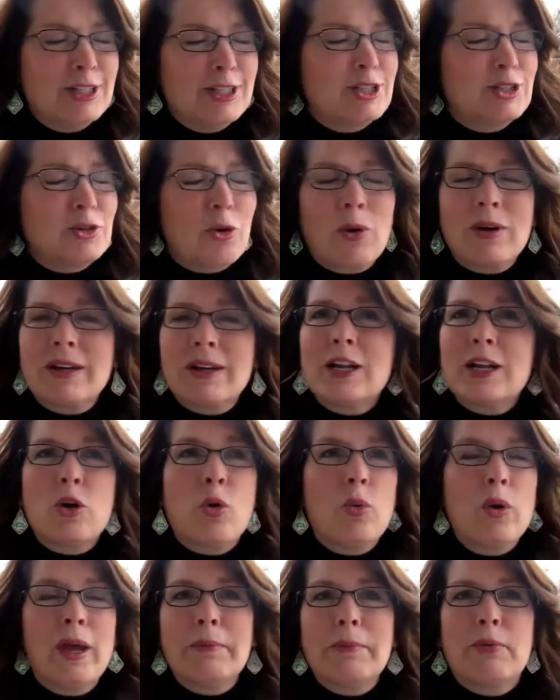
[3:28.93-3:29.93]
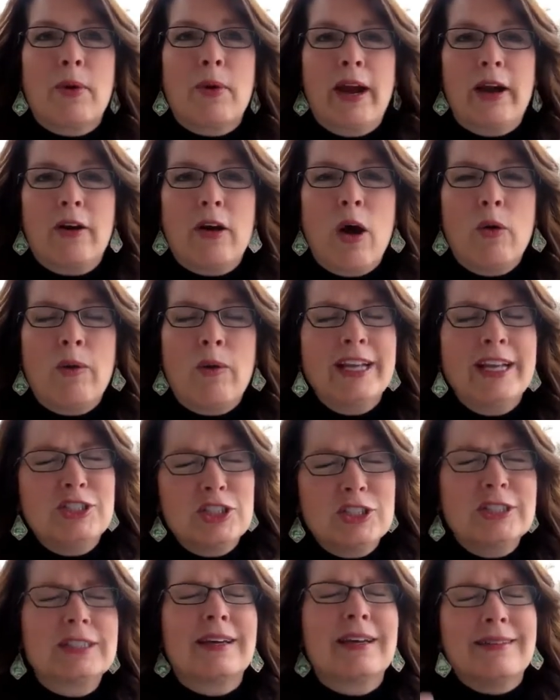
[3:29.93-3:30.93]
Short little quick prayer, okay,
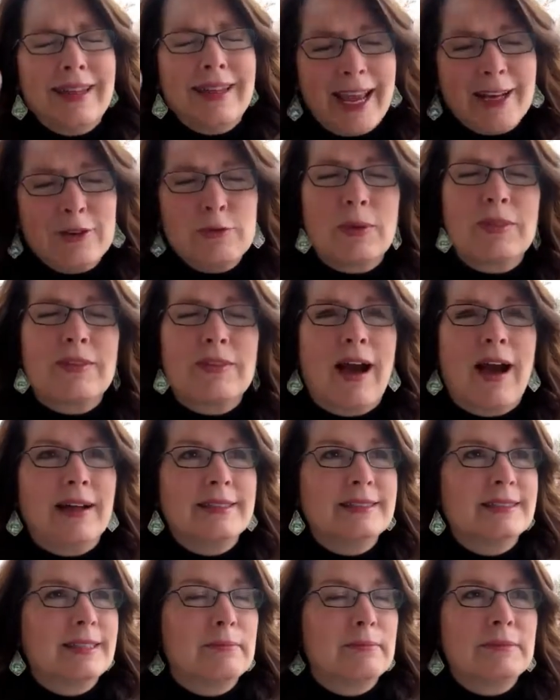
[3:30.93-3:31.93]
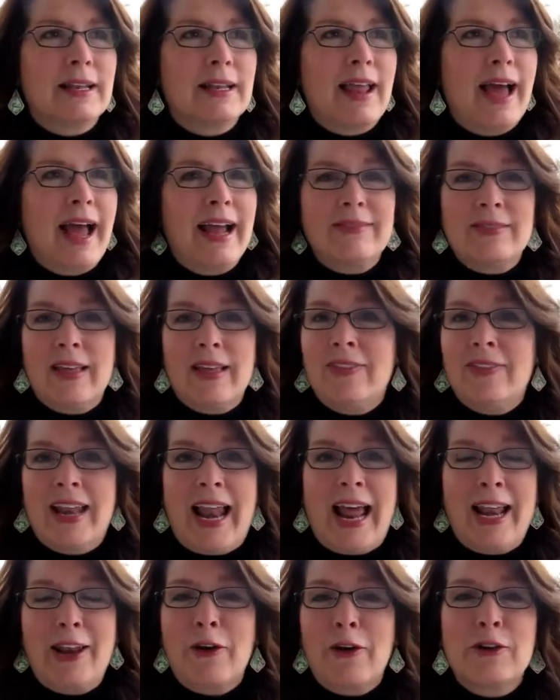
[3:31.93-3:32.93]
just connect with God. Something like
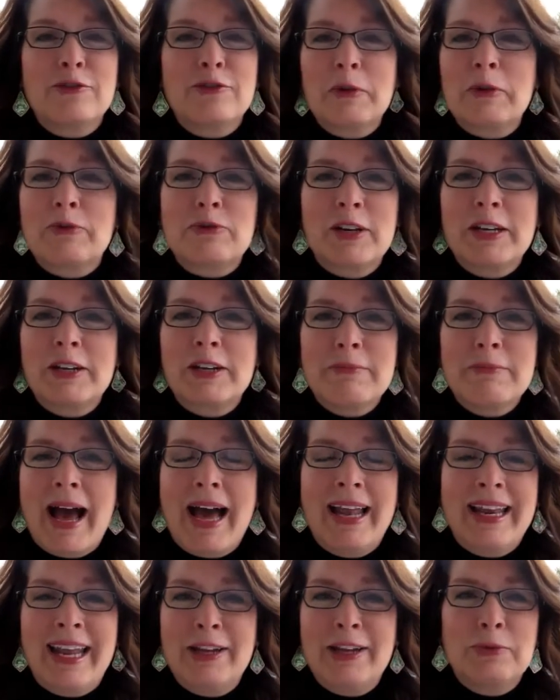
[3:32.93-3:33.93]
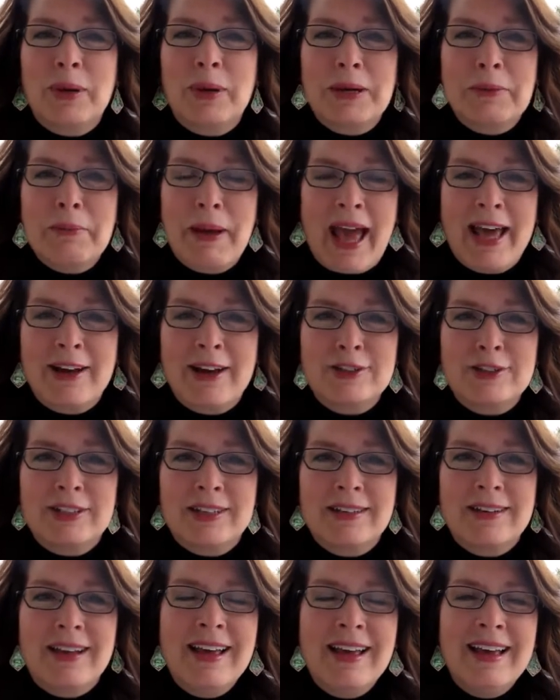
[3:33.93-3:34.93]
that I learned from a friend of mine, Edwina
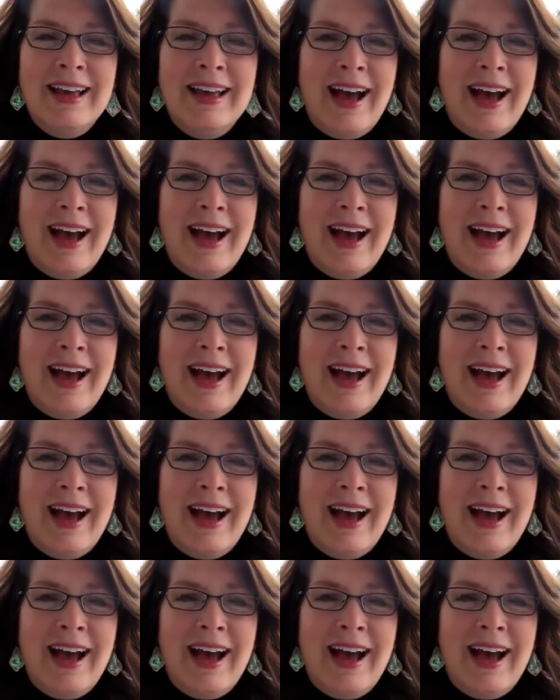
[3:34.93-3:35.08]
Patterson.